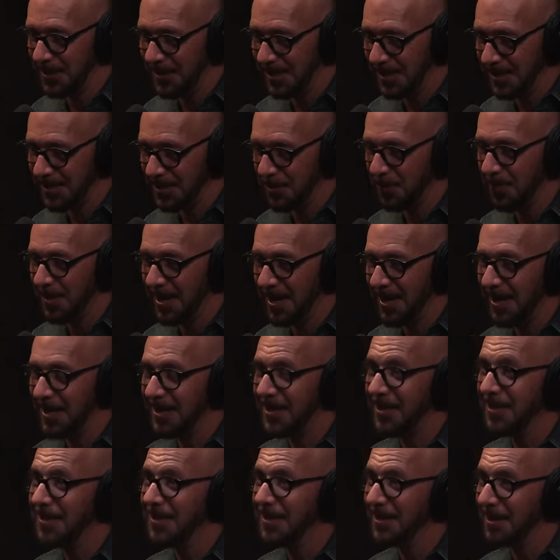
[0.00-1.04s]

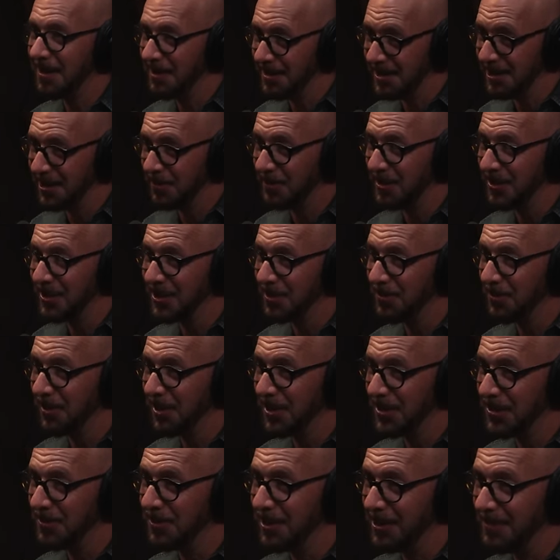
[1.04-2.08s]
disobeyed, the consequences were
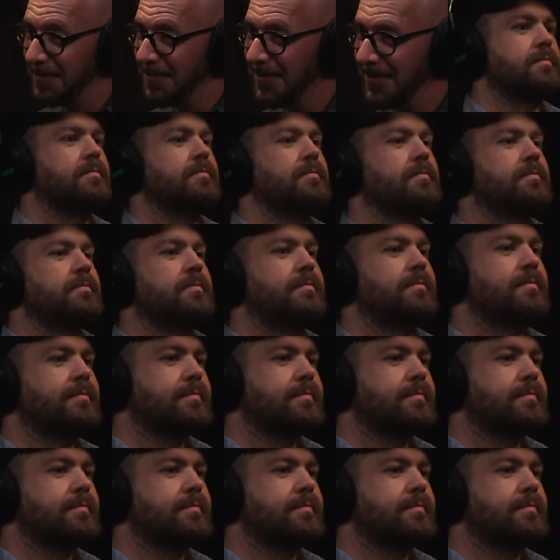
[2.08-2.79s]
extreme. Mm.